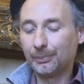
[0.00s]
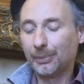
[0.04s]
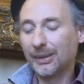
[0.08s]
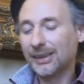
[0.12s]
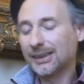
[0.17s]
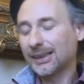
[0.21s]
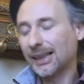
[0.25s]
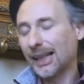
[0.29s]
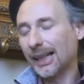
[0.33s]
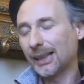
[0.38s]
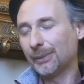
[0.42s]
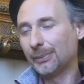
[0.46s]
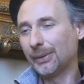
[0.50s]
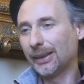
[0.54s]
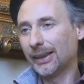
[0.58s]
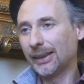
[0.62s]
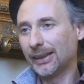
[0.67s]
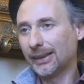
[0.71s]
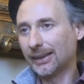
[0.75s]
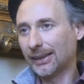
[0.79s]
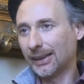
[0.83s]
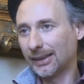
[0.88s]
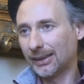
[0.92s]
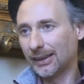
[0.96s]
besides
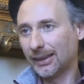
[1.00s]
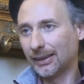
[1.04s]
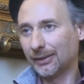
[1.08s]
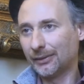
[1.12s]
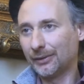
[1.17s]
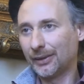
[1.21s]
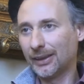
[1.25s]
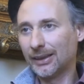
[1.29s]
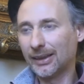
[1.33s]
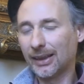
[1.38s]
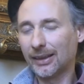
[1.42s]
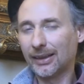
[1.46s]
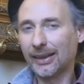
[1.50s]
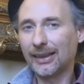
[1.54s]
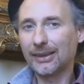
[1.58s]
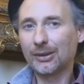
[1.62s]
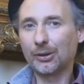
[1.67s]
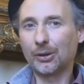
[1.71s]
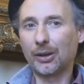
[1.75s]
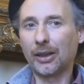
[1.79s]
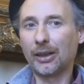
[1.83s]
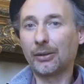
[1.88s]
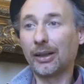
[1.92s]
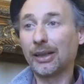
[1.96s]
being the film
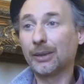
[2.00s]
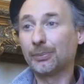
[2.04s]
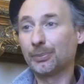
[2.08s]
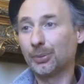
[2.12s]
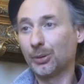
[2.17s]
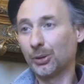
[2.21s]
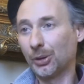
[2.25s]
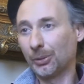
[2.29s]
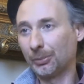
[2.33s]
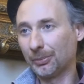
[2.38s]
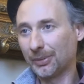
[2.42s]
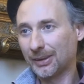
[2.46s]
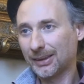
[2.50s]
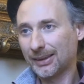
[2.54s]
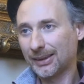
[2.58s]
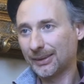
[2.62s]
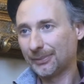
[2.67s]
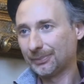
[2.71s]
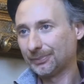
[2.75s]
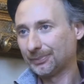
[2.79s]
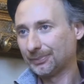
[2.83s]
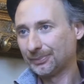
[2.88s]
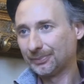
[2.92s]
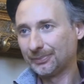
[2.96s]
director, I write
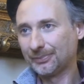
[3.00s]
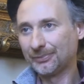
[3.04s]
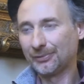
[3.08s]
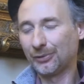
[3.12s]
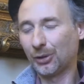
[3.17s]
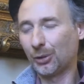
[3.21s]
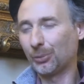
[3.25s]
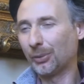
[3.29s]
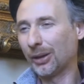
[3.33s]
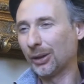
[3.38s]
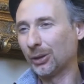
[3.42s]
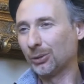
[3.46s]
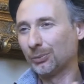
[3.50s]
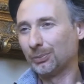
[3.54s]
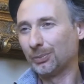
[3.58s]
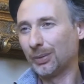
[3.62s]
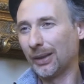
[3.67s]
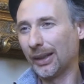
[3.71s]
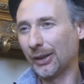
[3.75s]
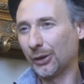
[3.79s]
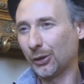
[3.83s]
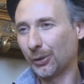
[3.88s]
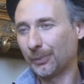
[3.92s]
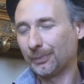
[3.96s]
poems for my own
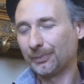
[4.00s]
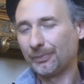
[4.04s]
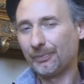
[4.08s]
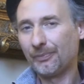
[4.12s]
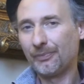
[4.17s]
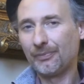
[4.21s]
pleasure.